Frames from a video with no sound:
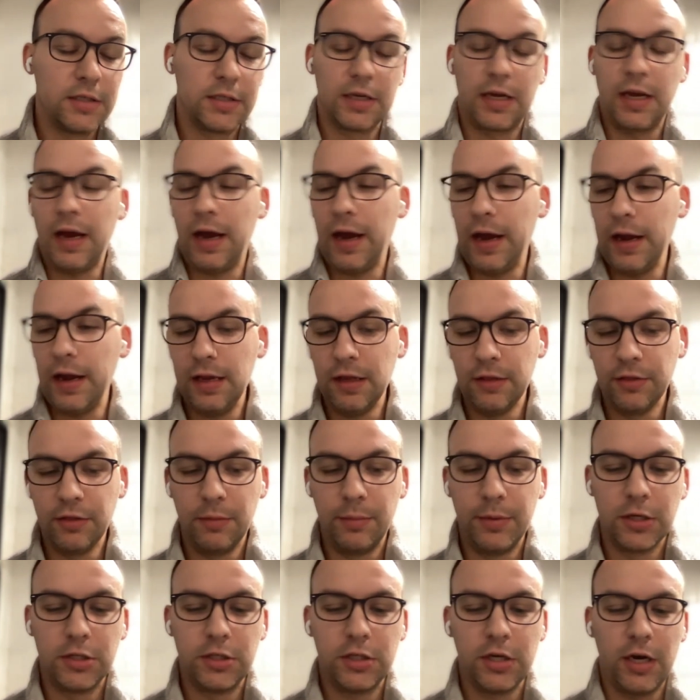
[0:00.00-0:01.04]
Zakai hitting
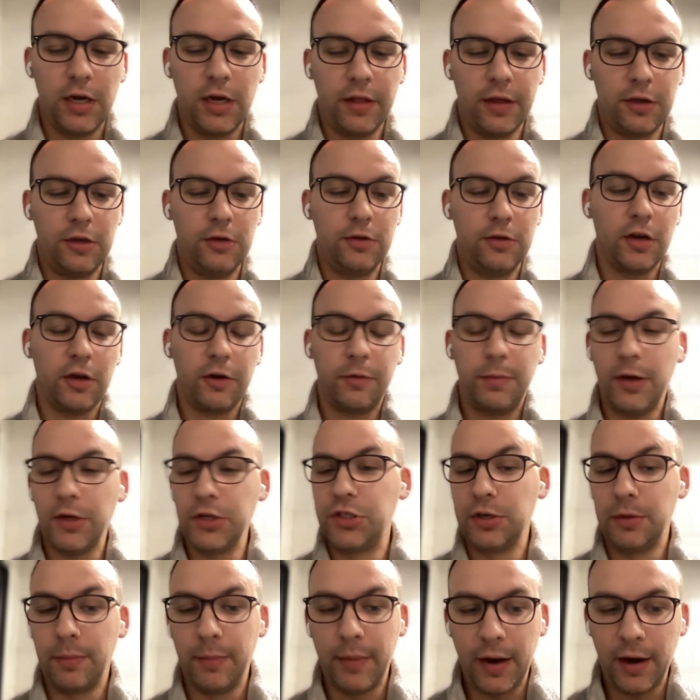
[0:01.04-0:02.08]
the big shot. Like you talked
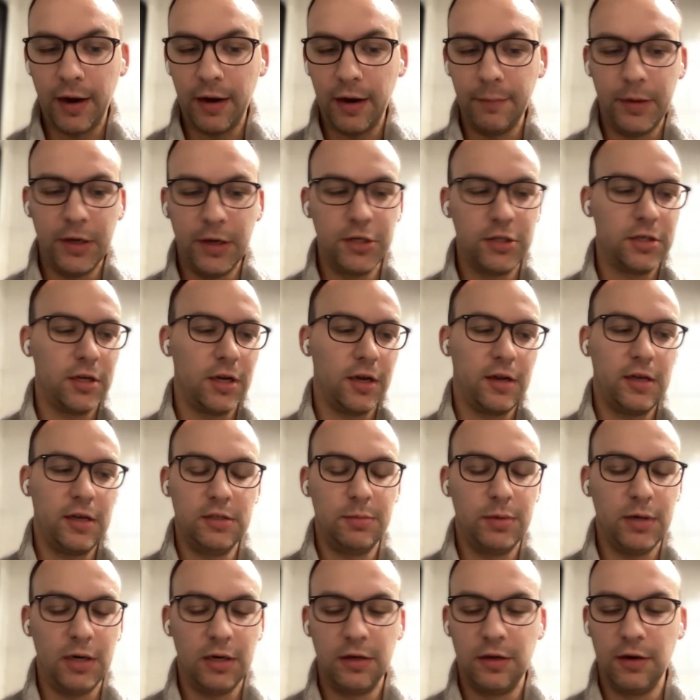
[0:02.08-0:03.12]
about, Jemai Meshack,
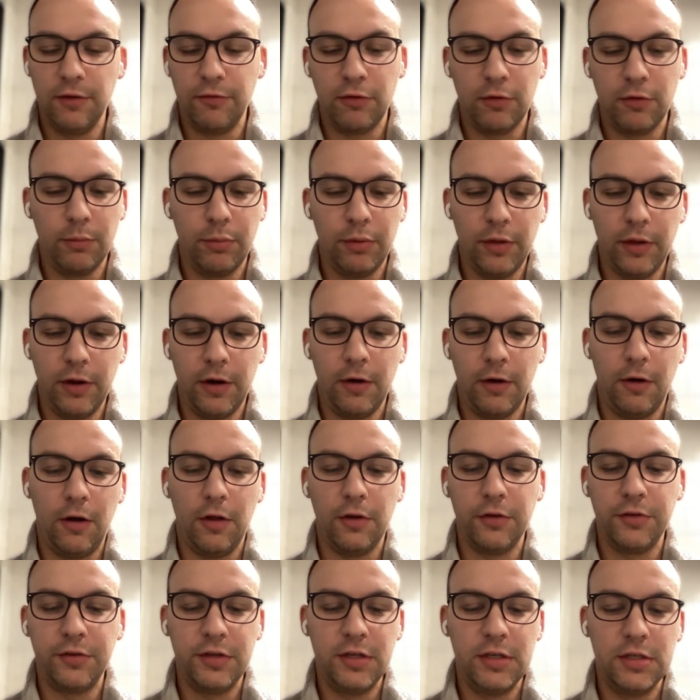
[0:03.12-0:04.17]
he's been a different player
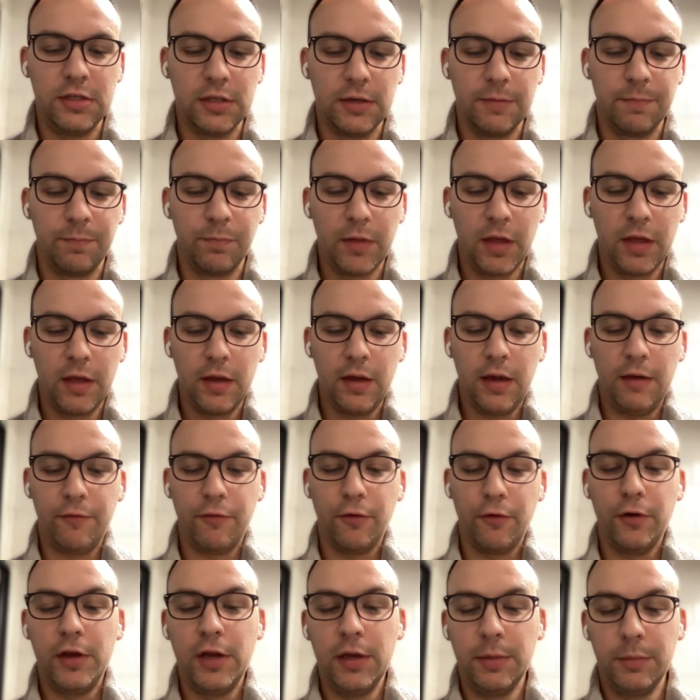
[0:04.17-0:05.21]
all season.
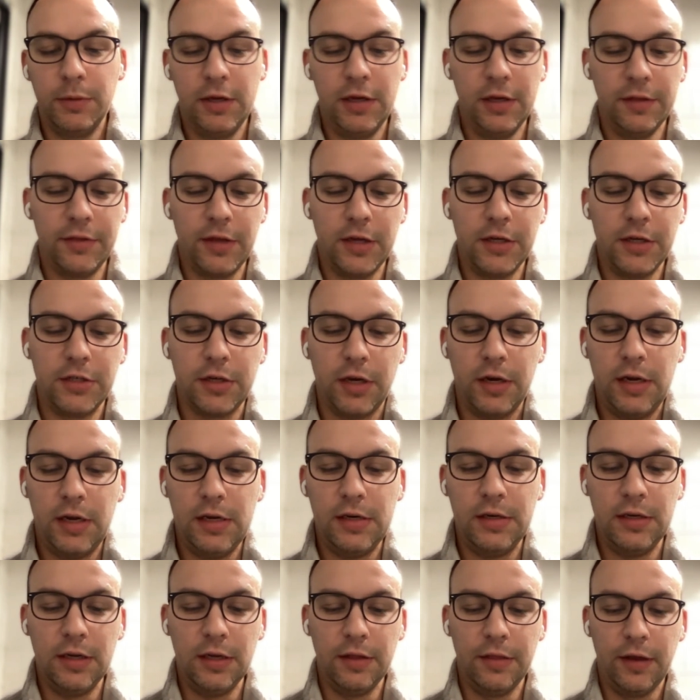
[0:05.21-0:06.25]
And for him to hit that shot
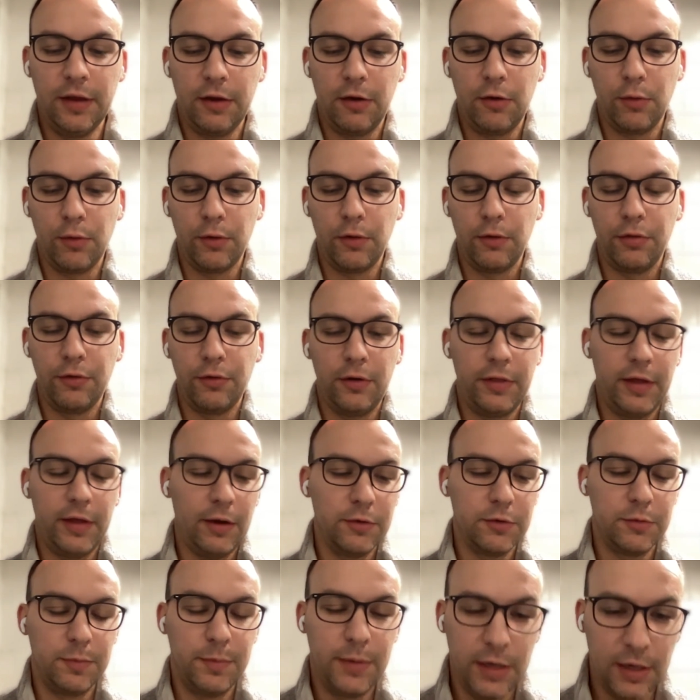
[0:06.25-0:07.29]
he did, that corner three,
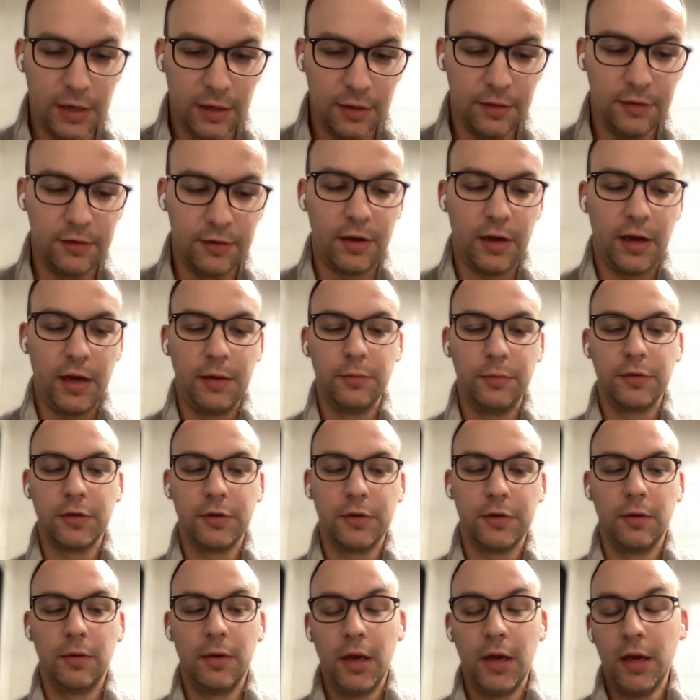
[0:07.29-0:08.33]
that was big at the time.
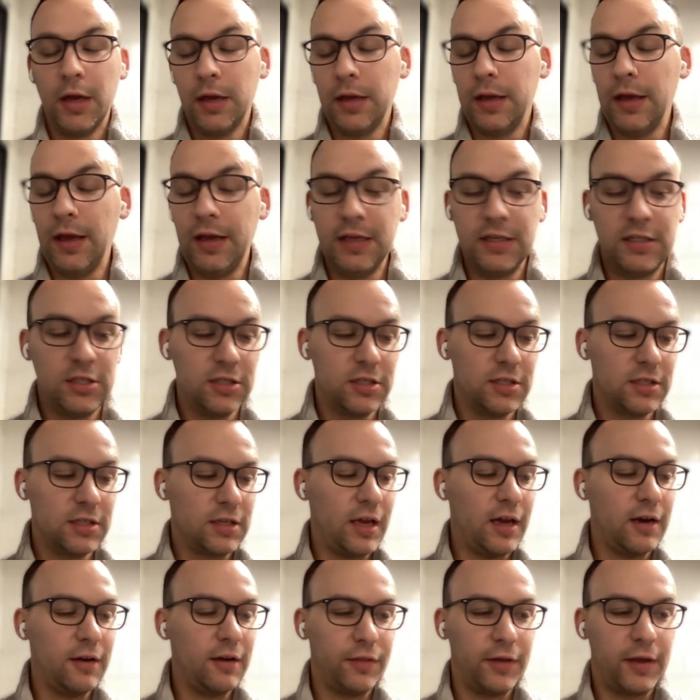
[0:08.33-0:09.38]
So, yeah, it's
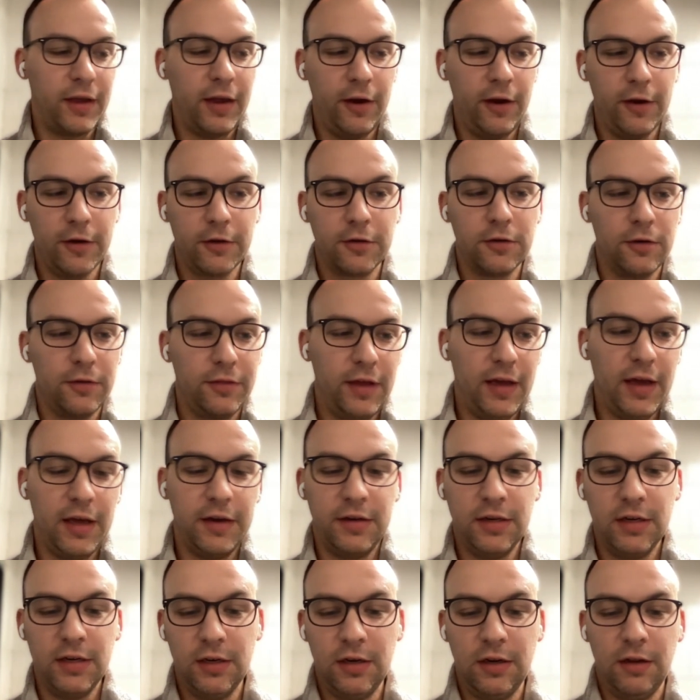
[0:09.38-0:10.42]
just kind of the character, the
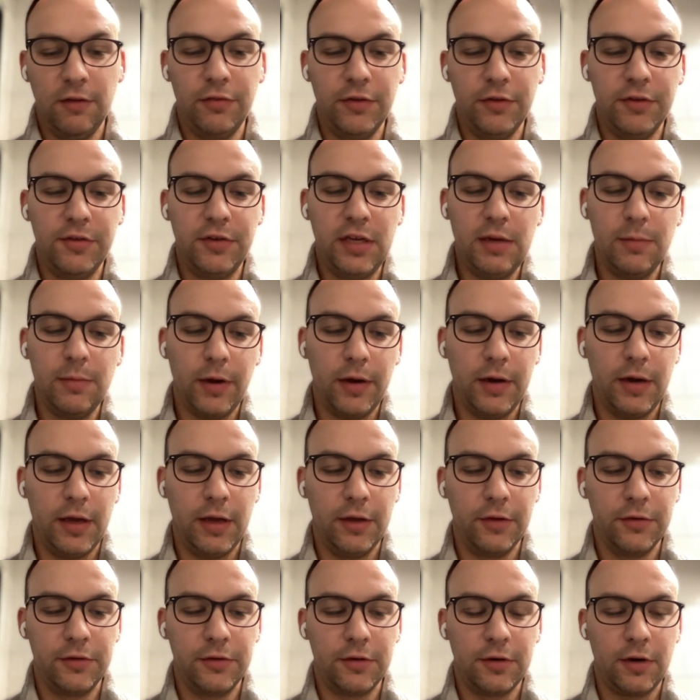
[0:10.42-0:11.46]
identity of this team right
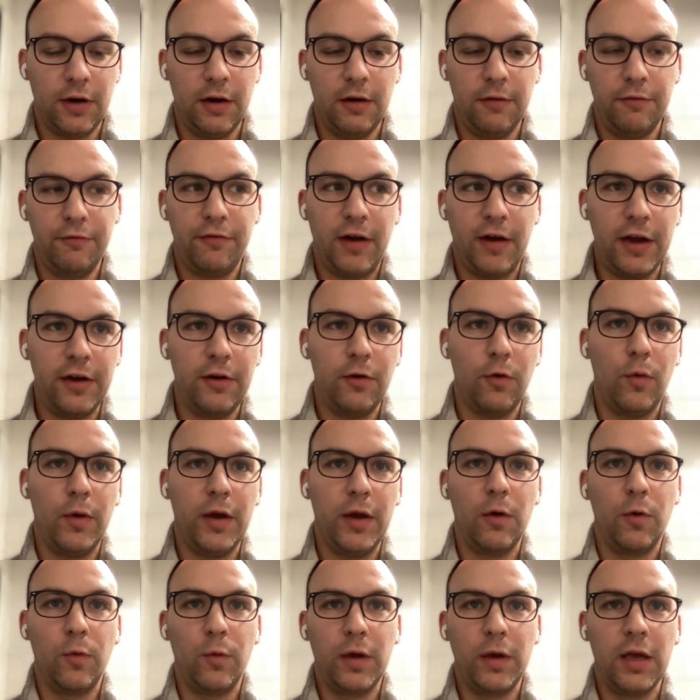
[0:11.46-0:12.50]
now is to try to find a
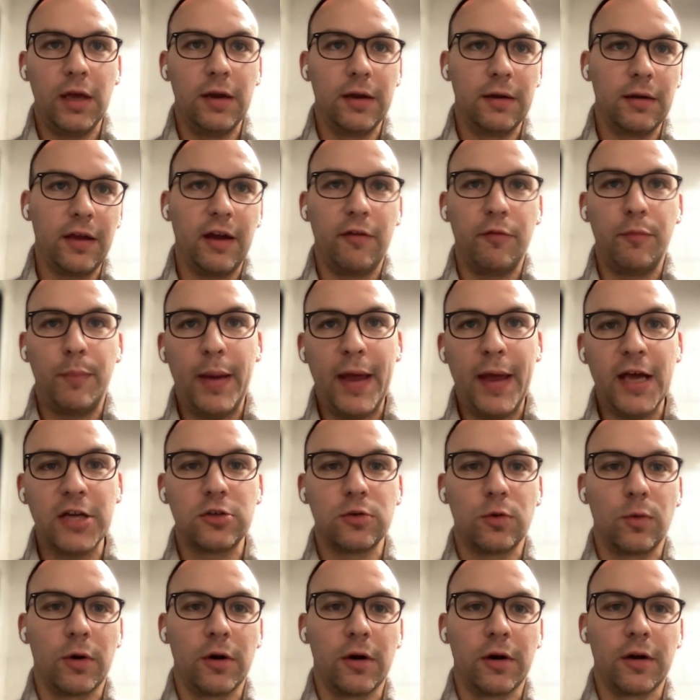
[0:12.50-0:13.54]
way to win kind of
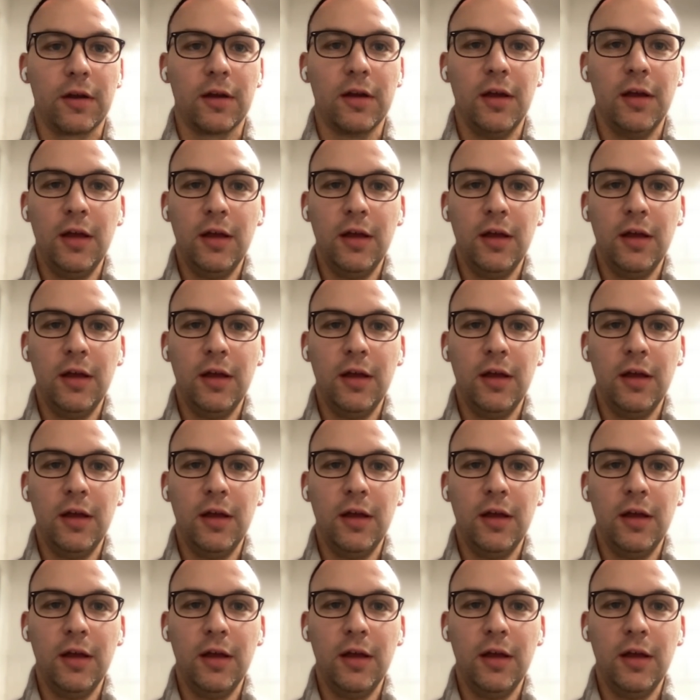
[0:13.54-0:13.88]
patchwork